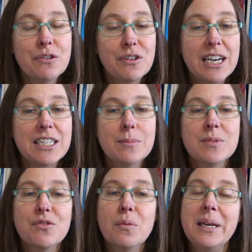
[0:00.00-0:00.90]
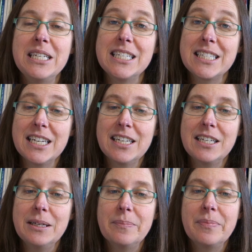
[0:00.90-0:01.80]
of items for me to
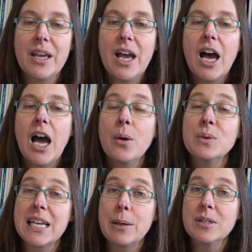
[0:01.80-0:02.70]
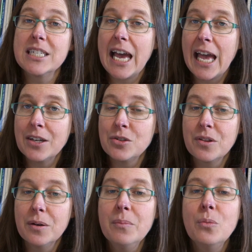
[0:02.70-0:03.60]
study. I was able to handle
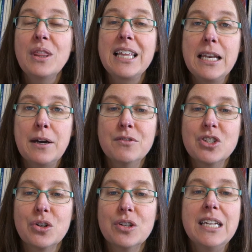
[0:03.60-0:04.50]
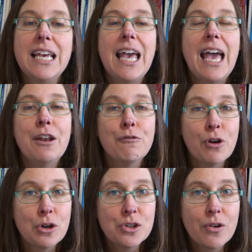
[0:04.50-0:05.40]
them with gloves on and
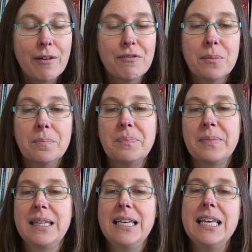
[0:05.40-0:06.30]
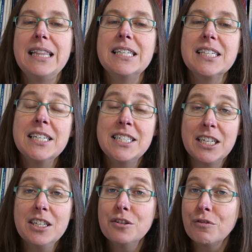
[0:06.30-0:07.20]
photograph them. This I
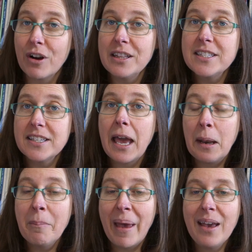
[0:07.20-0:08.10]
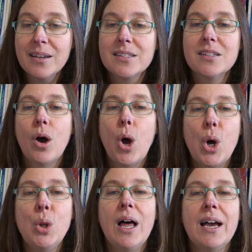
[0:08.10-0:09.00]
did, fronts and backs,
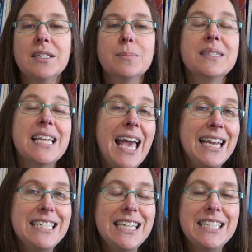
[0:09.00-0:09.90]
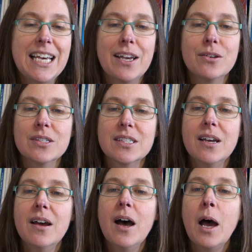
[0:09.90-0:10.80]
whole items and details.
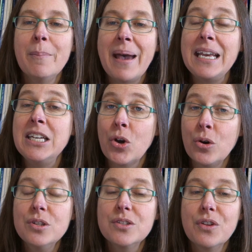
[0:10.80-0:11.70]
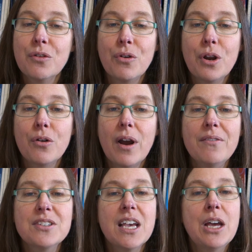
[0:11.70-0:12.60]
I made notes for the
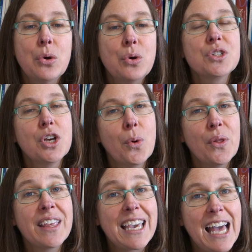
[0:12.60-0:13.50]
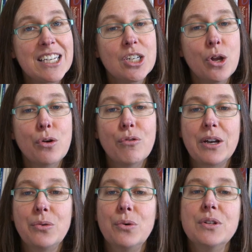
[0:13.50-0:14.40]
photographs and also on the catalogue
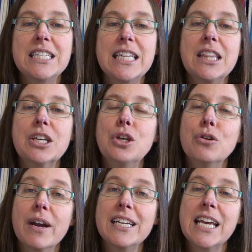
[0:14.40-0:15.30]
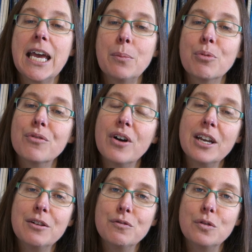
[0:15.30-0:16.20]
records that the curator had
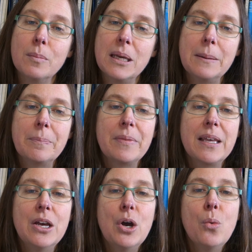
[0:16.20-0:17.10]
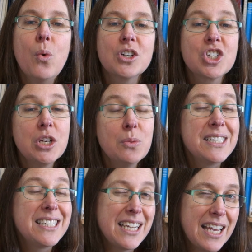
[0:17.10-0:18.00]
provided for me. While she was
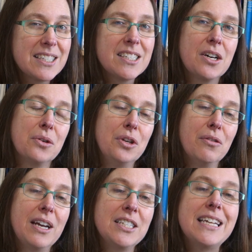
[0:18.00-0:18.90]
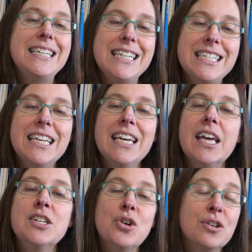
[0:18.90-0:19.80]
a textile curator, knitting
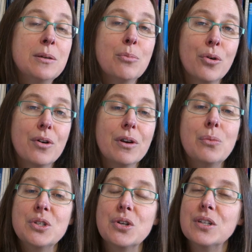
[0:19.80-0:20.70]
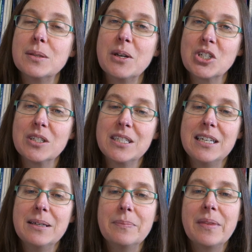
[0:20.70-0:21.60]
and knot embroidery was her specialty.